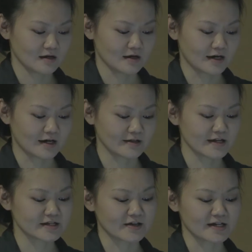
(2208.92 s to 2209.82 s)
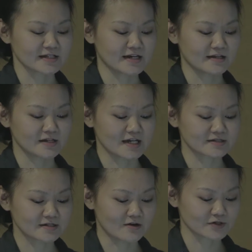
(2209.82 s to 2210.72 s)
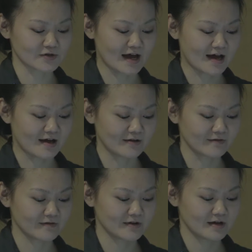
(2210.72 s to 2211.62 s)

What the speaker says: The Intel Edison does also have